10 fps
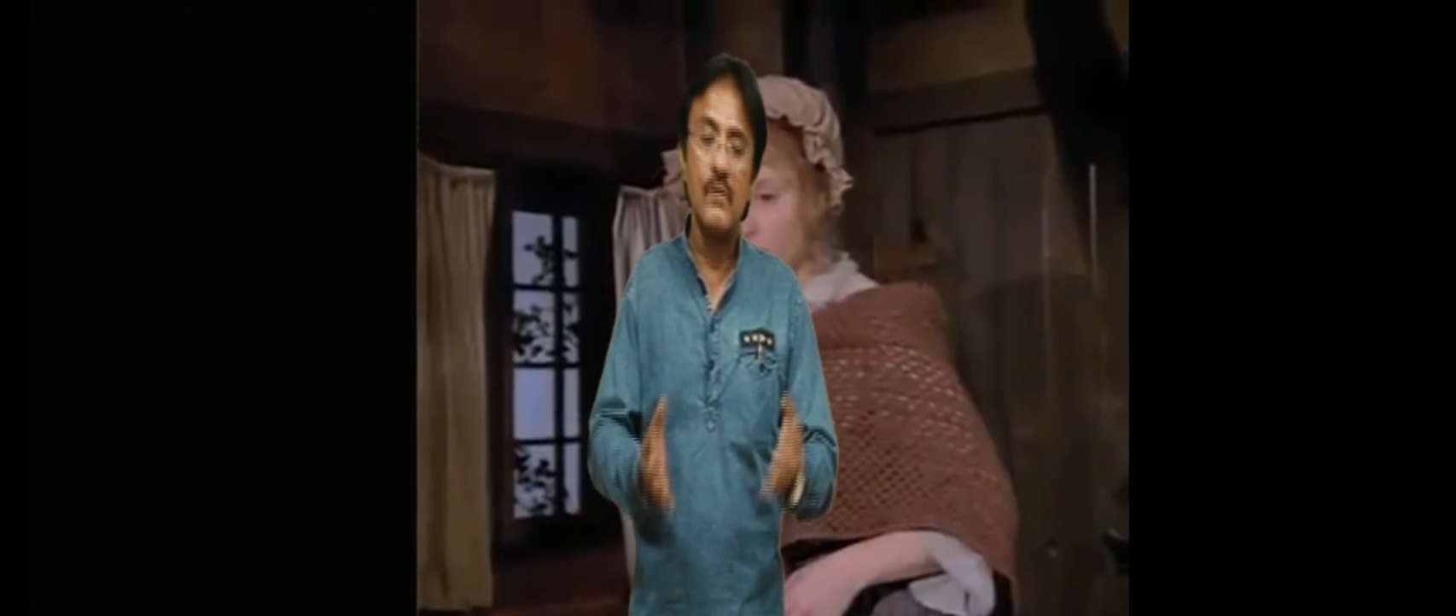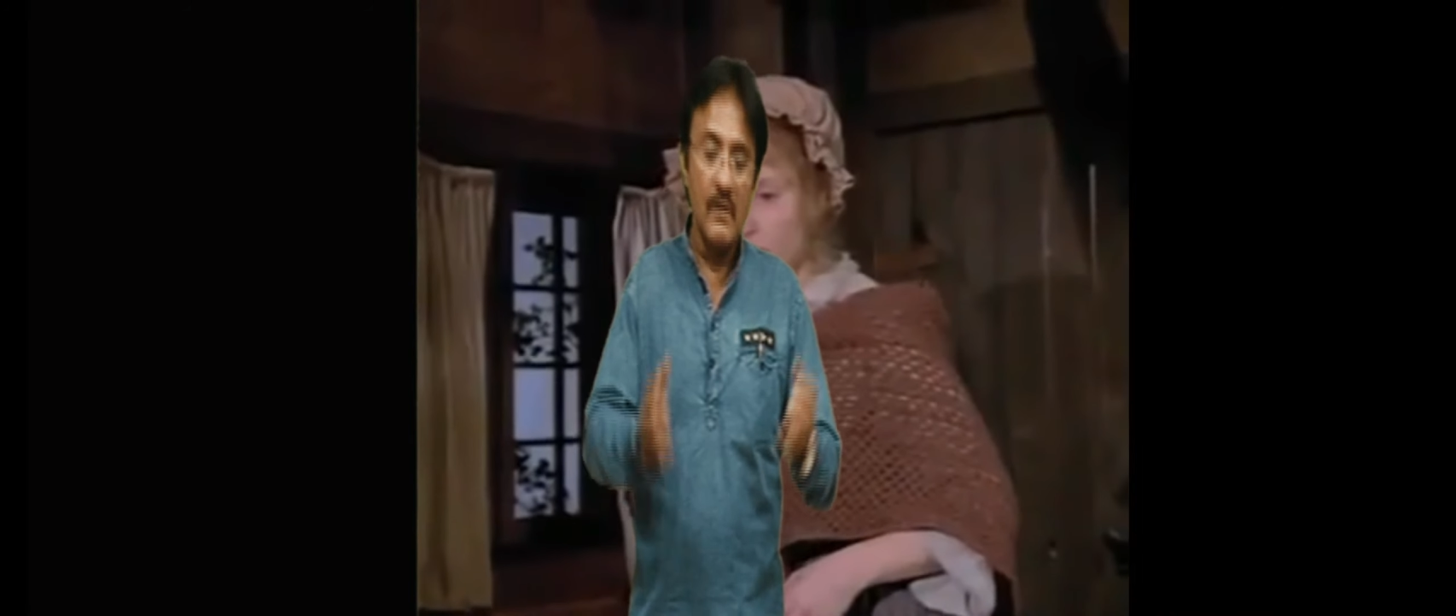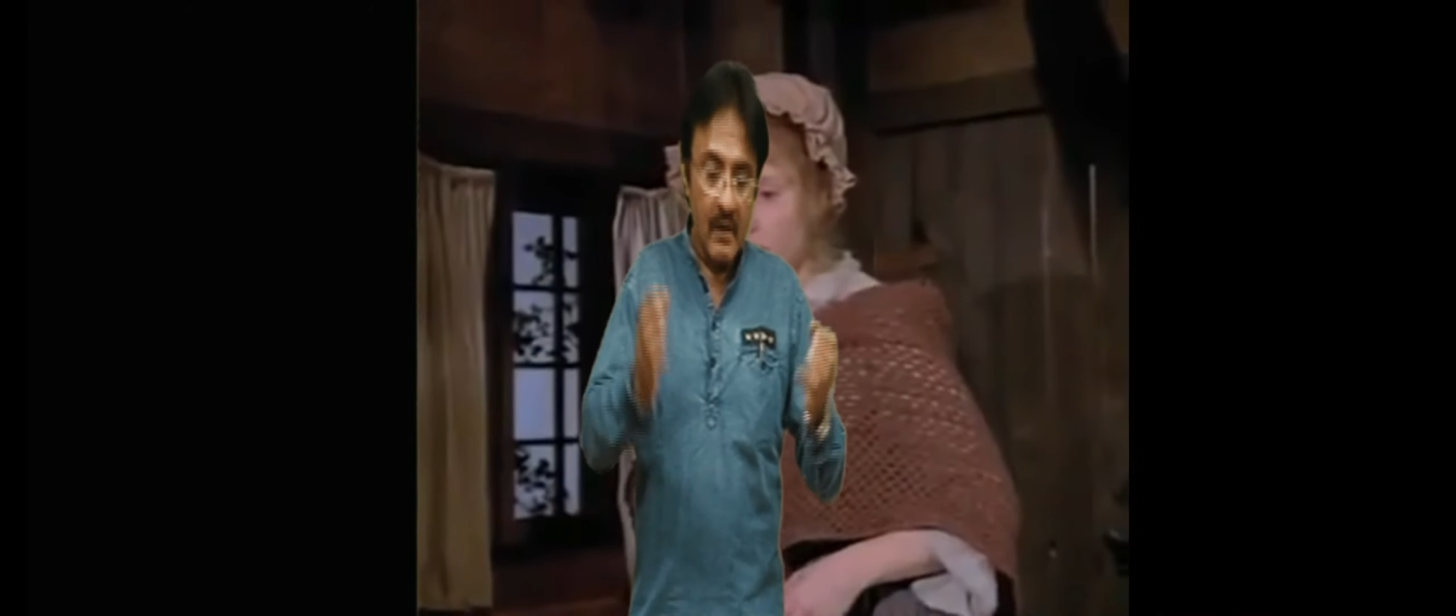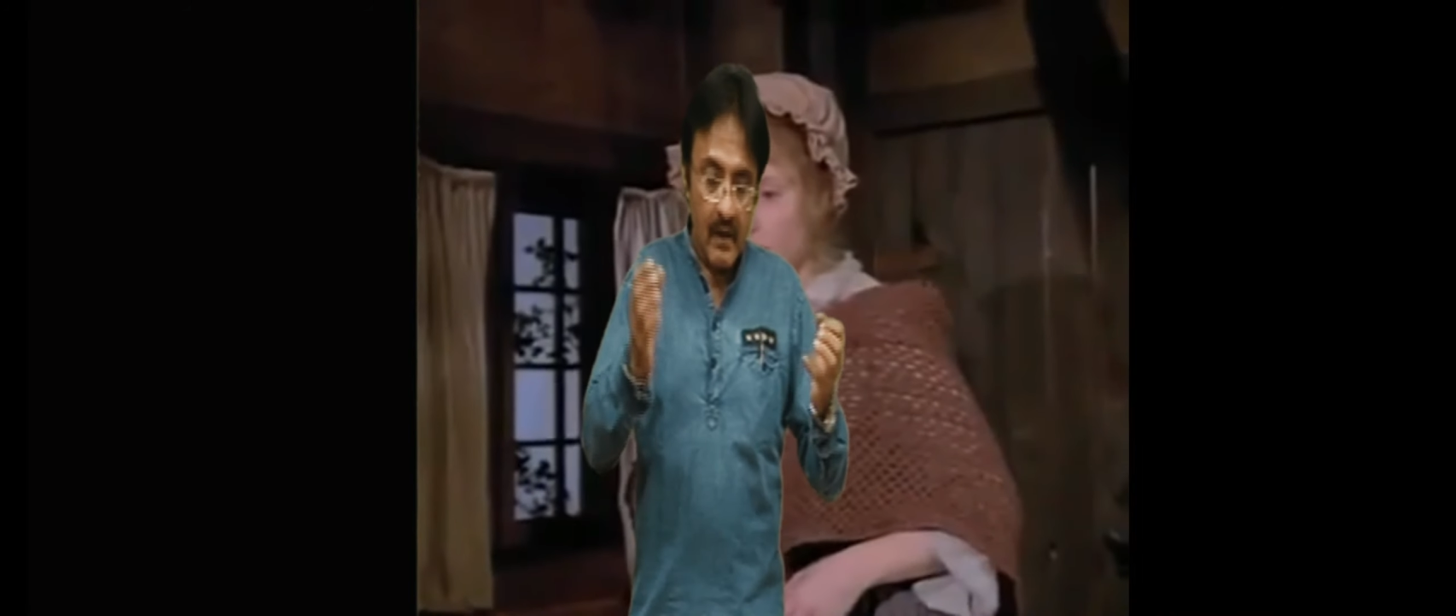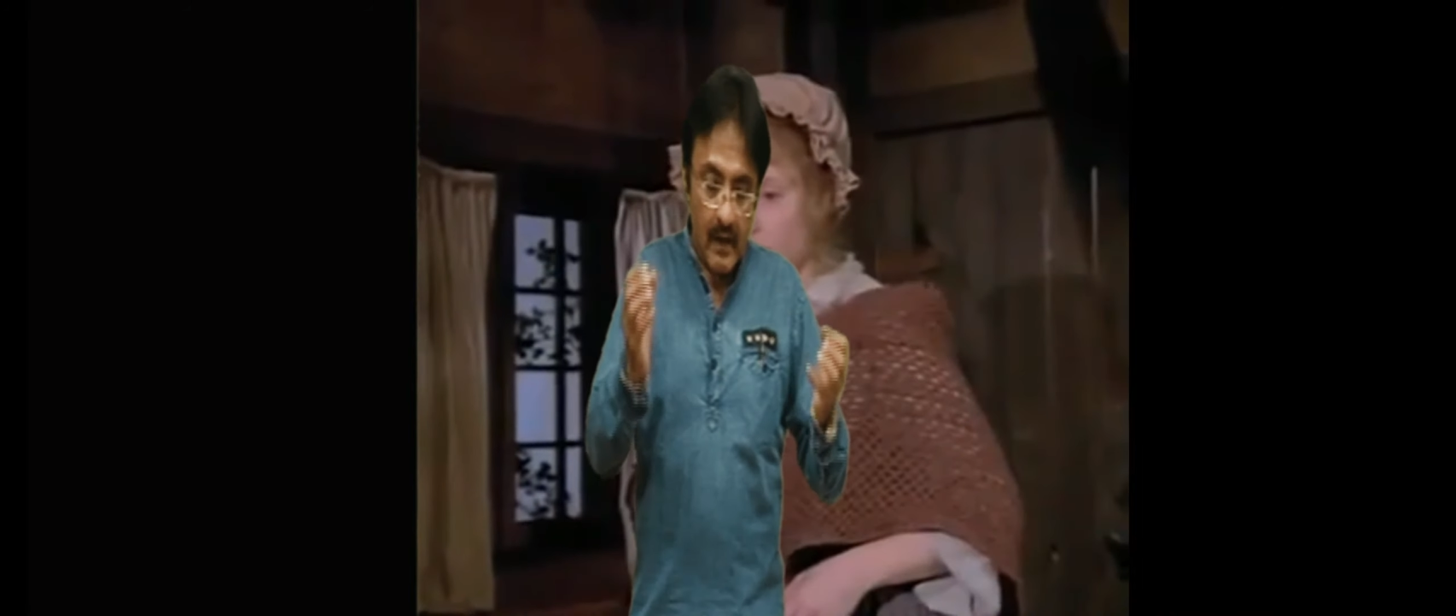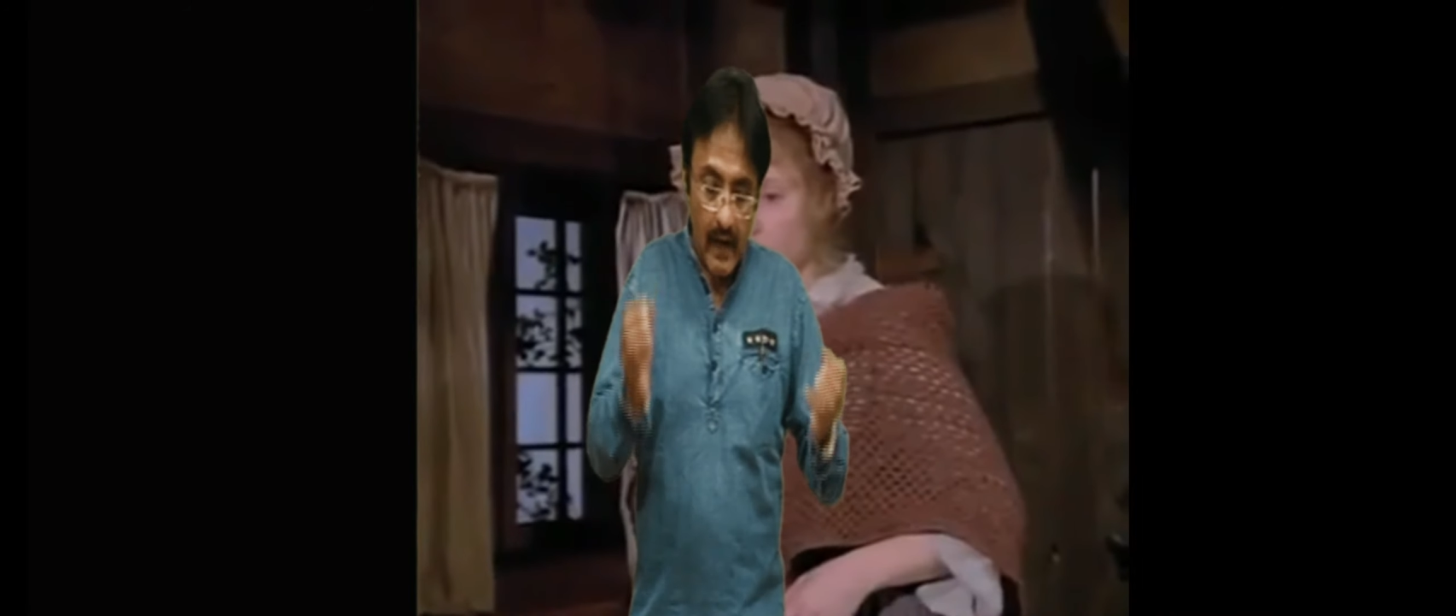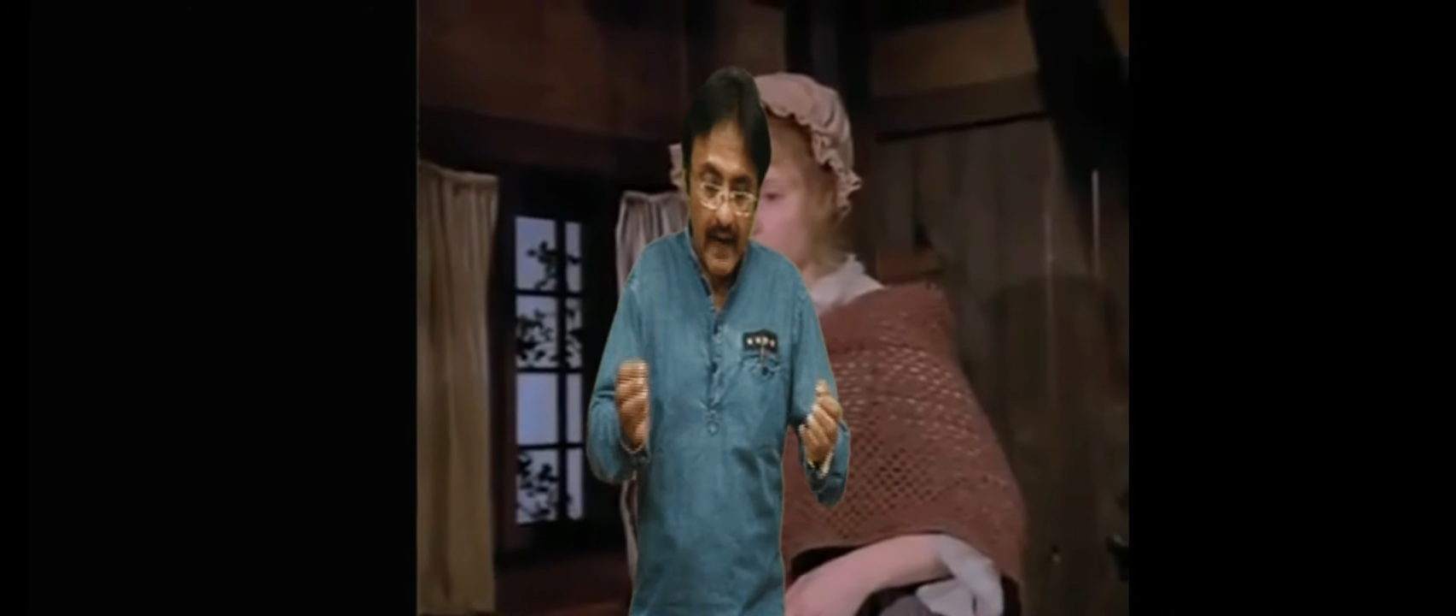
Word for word: how,